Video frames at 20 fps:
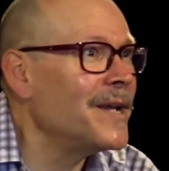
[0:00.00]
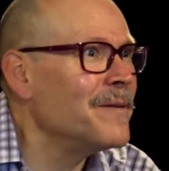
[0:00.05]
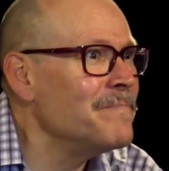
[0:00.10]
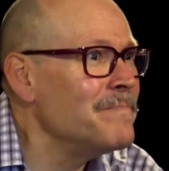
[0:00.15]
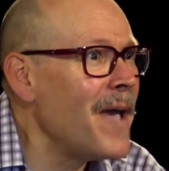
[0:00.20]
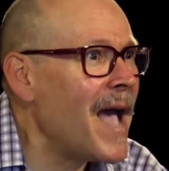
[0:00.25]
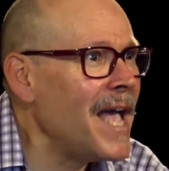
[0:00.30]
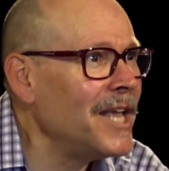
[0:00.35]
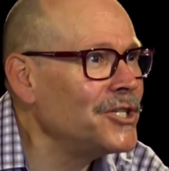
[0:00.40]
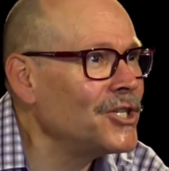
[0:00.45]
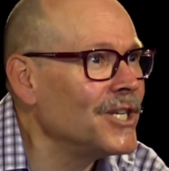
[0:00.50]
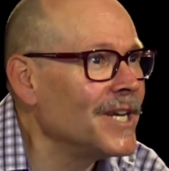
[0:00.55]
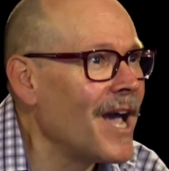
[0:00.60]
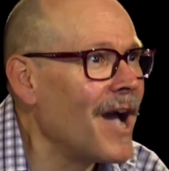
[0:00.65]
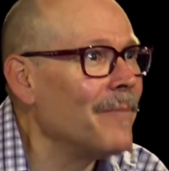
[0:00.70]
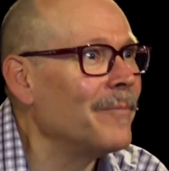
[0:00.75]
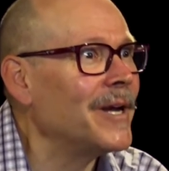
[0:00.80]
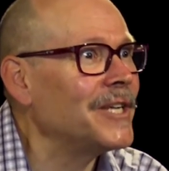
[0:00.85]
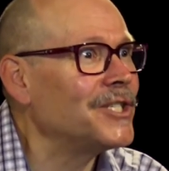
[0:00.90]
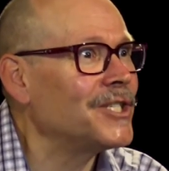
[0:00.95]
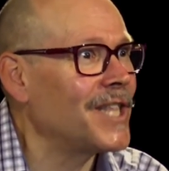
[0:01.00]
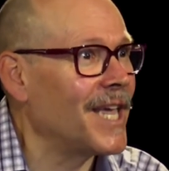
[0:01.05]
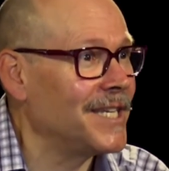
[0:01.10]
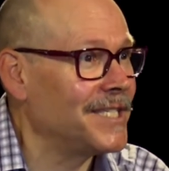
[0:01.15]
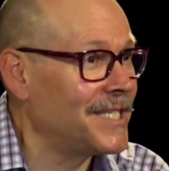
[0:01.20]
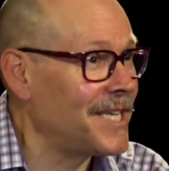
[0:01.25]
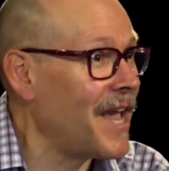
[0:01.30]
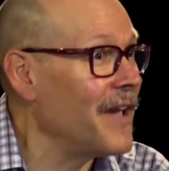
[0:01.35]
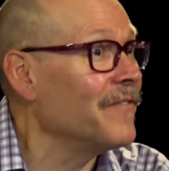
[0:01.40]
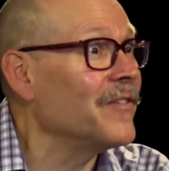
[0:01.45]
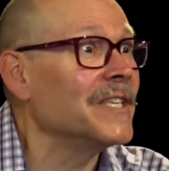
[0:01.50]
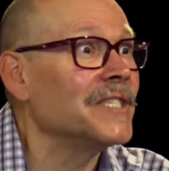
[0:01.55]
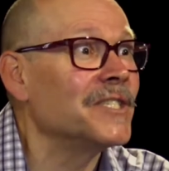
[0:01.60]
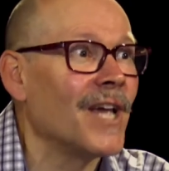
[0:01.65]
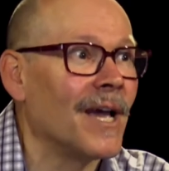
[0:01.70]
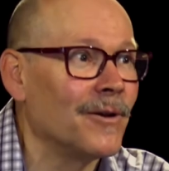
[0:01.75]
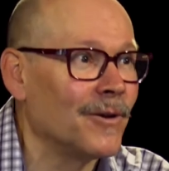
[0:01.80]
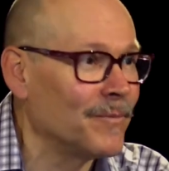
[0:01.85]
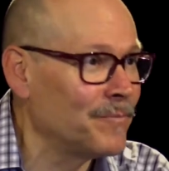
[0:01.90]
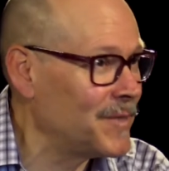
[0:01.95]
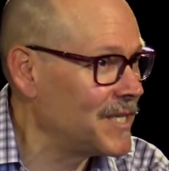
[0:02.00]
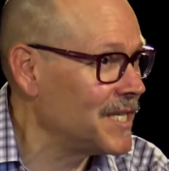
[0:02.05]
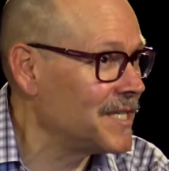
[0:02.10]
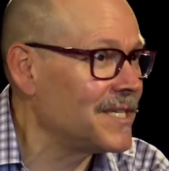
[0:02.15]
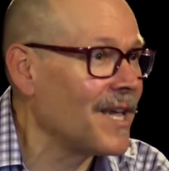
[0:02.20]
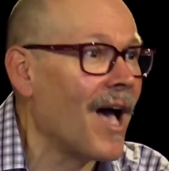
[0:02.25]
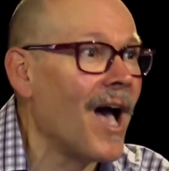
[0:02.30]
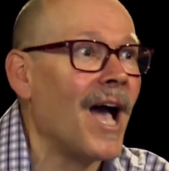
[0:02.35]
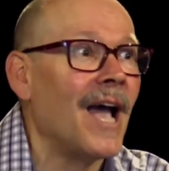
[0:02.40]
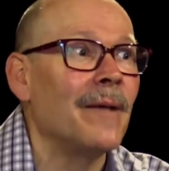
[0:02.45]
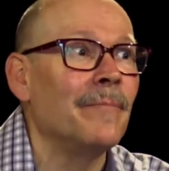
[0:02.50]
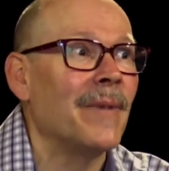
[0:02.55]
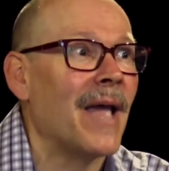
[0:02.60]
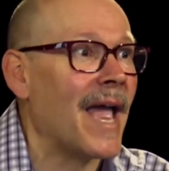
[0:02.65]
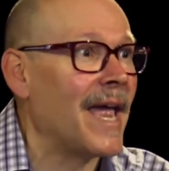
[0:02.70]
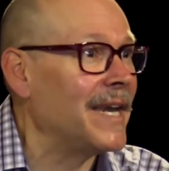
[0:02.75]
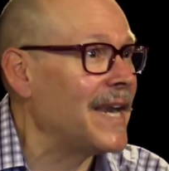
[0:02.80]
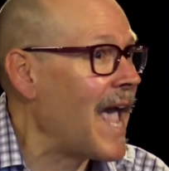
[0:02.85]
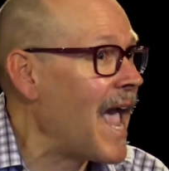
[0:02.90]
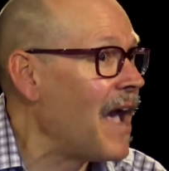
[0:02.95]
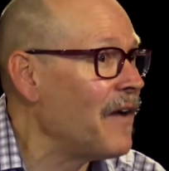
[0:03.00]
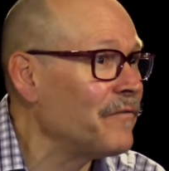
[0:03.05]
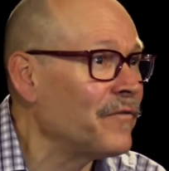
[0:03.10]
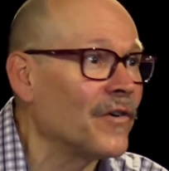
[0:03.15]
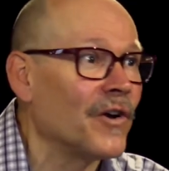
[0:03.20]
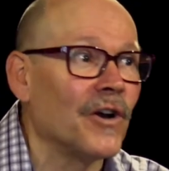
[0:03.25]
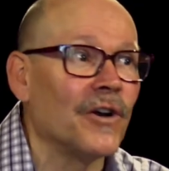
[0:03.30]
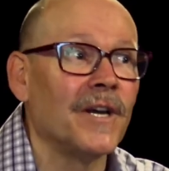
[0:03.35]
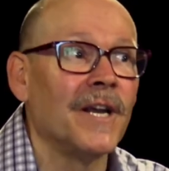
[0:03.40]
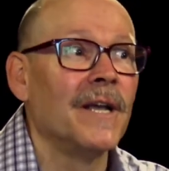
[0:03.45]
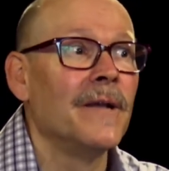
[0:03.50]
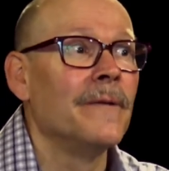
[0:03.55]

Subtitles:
Imagine how much they'd save in terms of time and effort